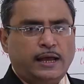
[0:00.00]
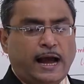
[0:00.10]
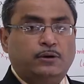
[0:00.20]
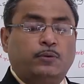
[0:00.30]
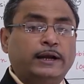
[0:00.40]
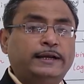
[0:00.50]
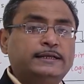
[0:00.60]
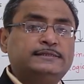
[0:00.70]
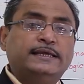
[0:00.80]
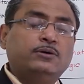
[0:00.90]
and why it
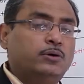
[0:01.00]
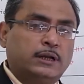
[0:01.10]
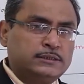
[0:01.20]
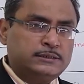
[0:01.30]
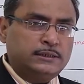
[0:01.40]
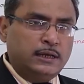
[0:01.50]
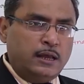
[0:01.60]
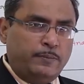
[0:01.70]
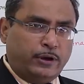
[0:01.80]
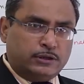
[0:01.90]
is synchronous
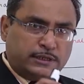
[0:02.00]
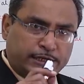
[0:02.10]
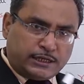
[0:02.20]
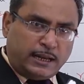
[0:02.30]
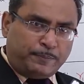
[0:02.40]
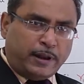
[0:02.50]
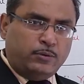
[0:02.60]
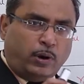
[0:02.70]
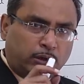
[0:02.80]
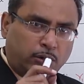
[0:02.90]
because I shall apply
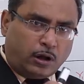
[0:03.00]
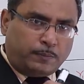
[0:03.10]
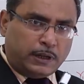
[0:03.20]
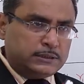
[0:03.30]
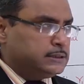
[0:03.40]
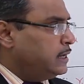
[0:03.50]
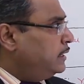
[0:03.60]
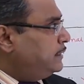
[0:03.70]
one clock pulse